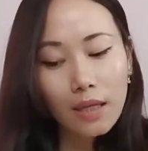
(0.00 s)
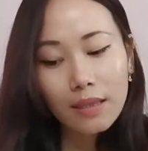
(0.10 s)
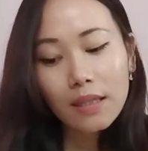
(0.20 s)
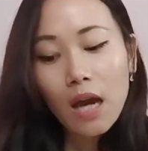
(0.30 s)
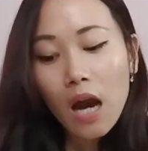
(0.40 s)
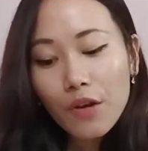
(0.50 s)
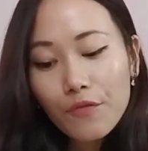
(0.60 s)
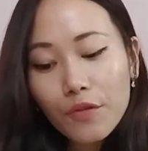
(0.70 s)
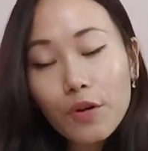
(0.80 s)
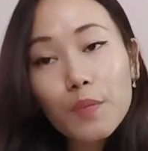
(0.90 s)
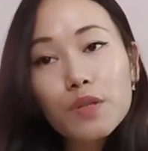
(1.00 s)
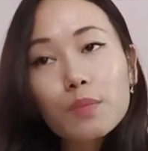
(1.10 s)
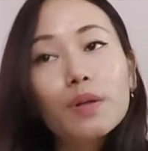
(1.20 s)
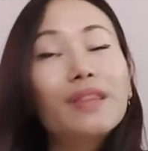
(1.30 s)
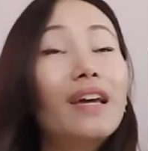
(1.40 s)
They are verbs,
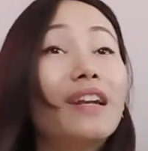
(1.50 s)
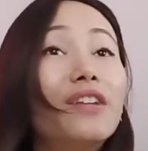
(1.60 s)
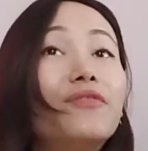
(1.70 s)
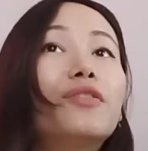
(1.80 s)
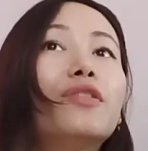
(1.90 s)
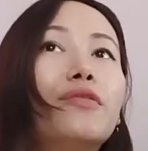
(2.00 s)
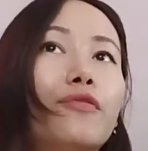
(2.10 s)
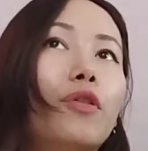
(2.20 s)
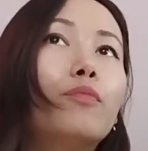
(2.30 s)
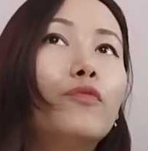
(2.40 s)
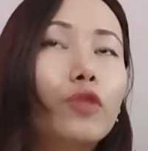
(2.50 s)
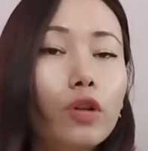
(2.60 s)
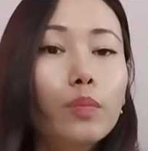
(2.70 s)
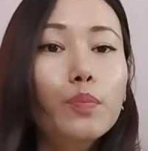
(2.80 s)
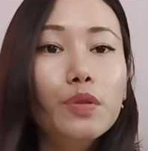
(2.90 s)
but they are different from
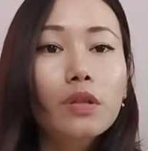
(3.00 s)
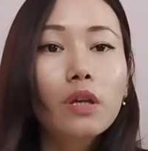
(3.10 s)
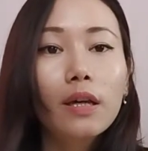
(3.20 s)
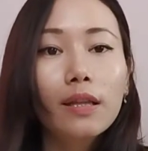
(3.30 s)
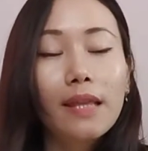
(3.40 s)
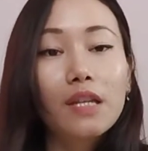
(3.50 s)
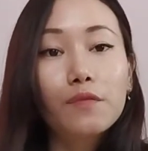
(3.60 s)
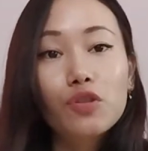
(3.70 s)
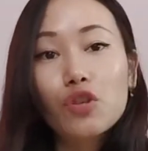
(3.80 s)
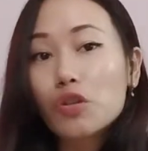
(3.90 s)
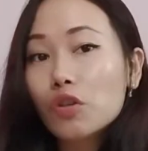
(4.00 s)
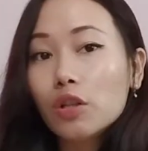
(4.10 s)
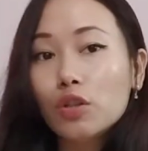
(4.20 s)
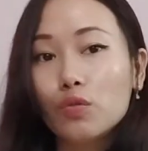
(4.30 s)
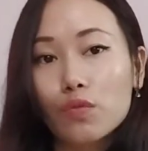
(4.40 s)
verbs that we generally
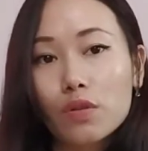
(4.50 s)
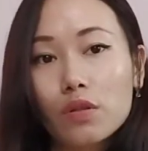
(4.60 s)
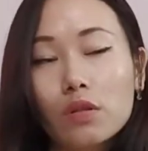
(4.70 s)
use.